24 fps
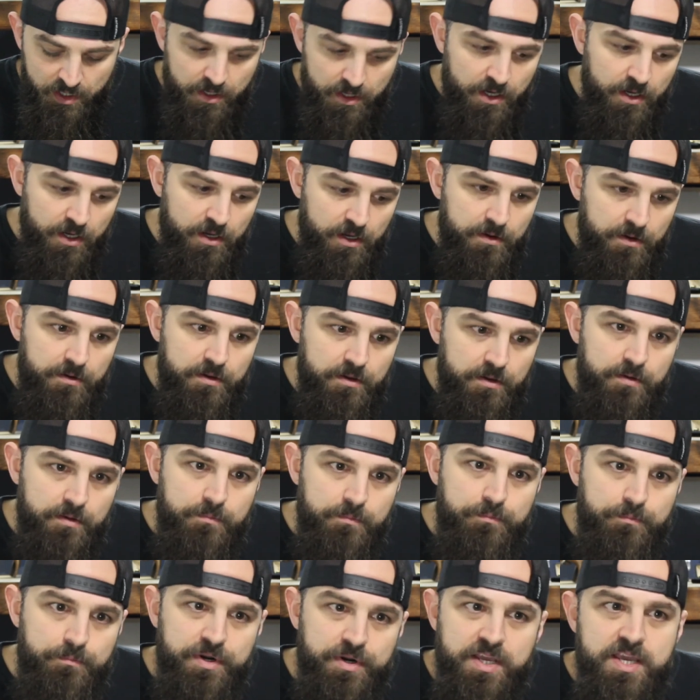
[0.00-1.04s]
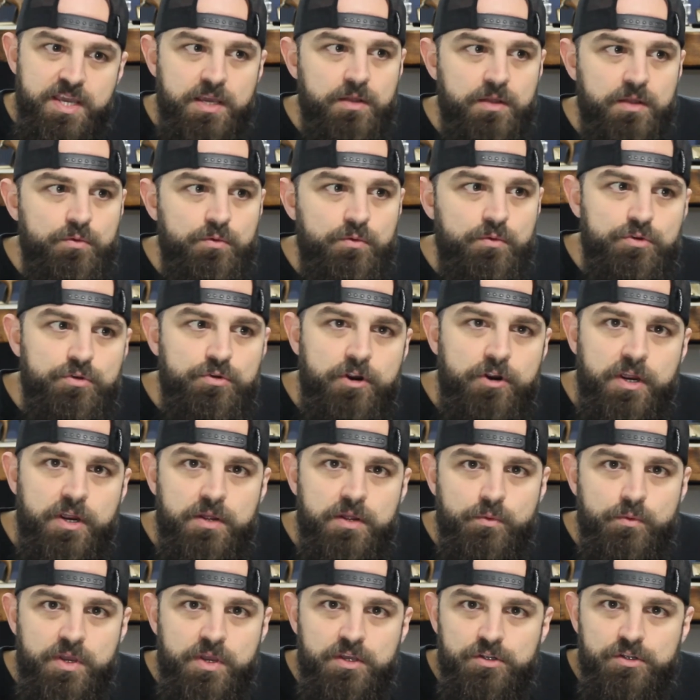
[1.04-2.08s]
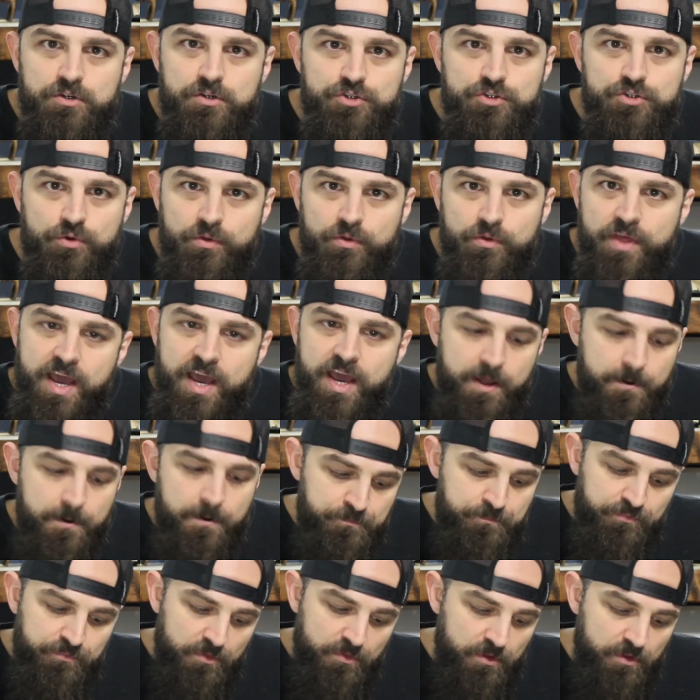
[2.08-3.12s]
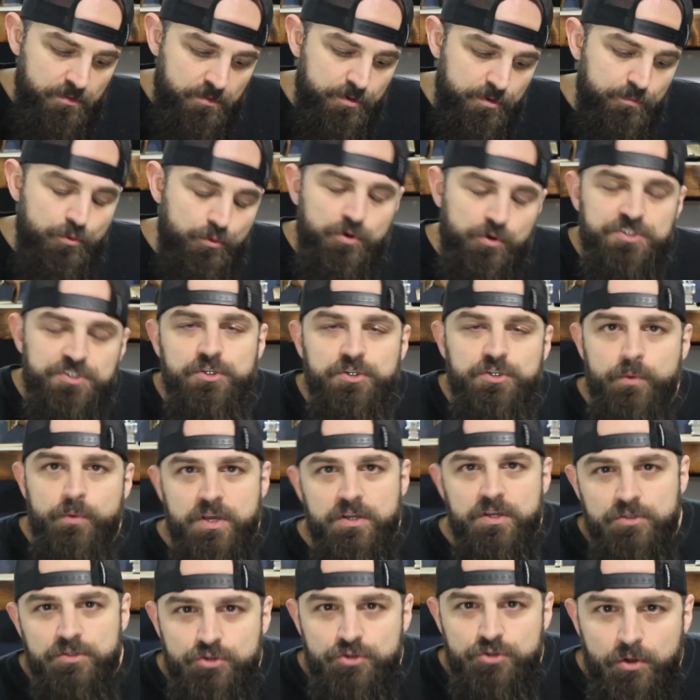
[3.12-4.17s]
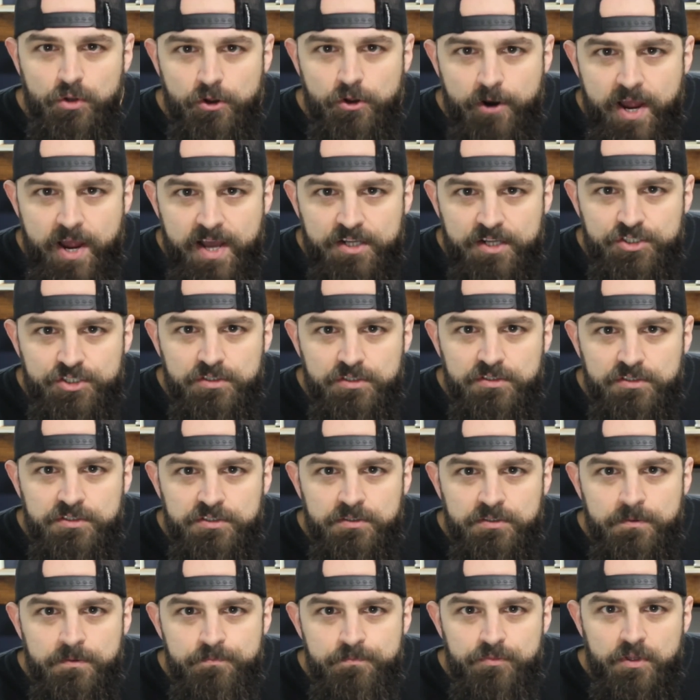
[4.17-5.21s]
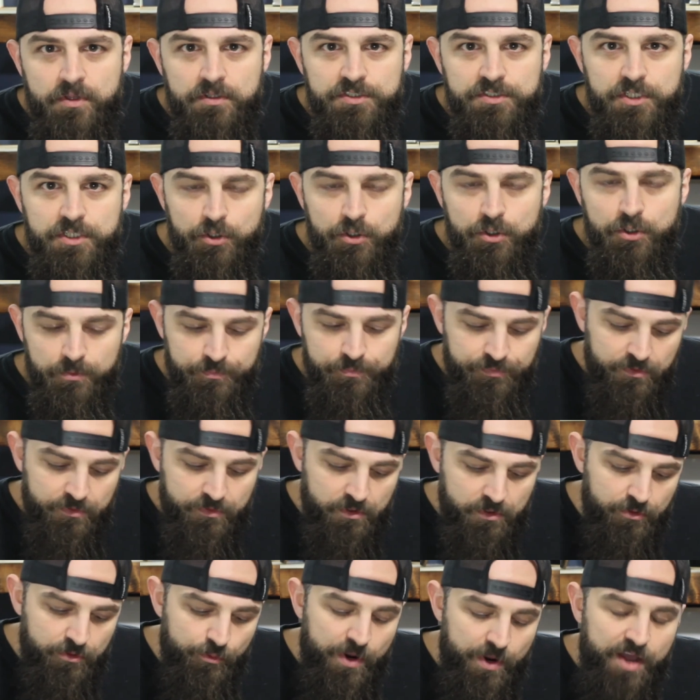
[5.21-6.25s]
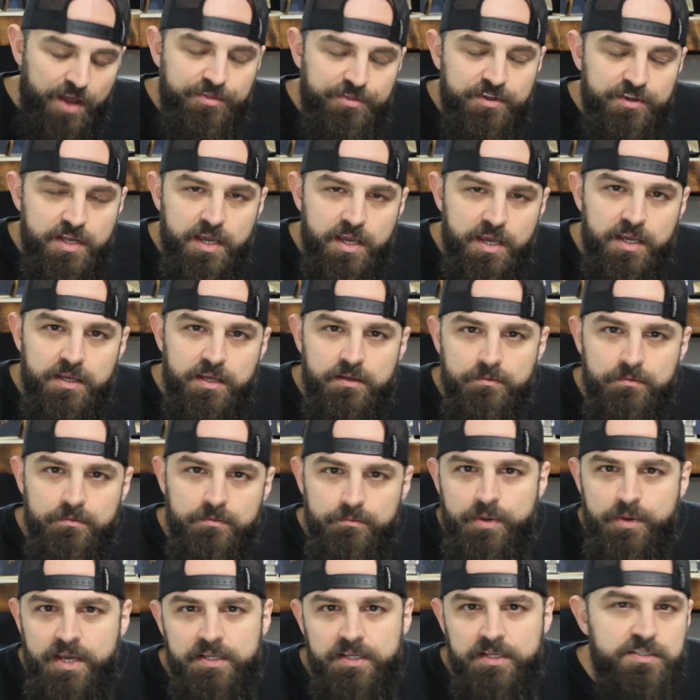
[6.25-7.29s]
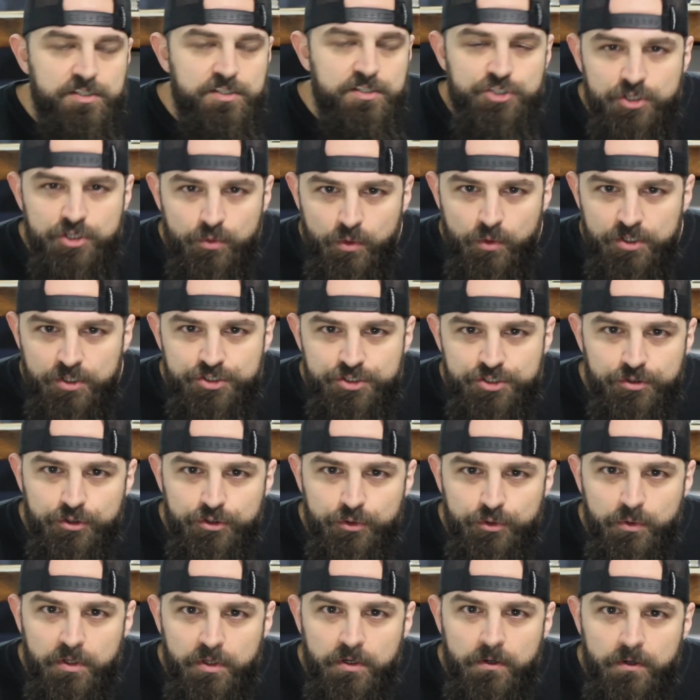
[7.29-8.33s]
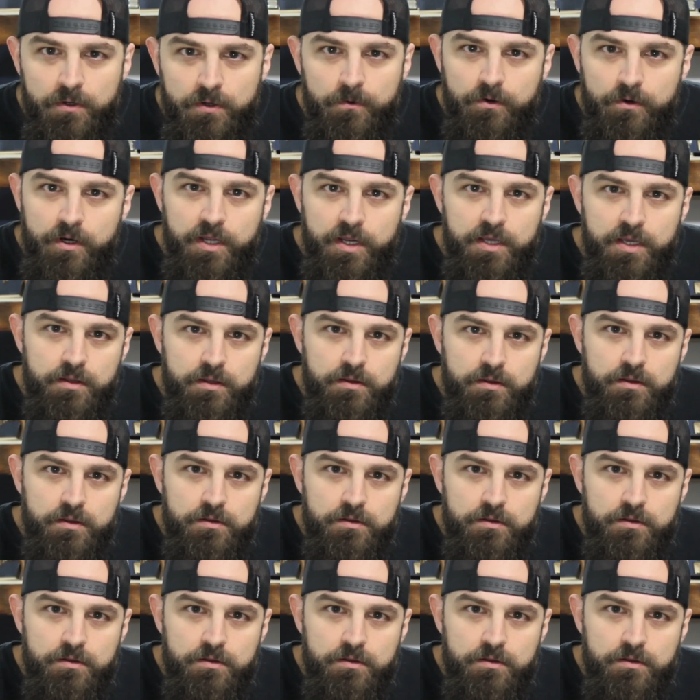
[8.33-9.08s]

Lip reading: Uh, but again, right, we can control that, but more so we can control our actions. So throughout the day, pay attention to what you're doing, right?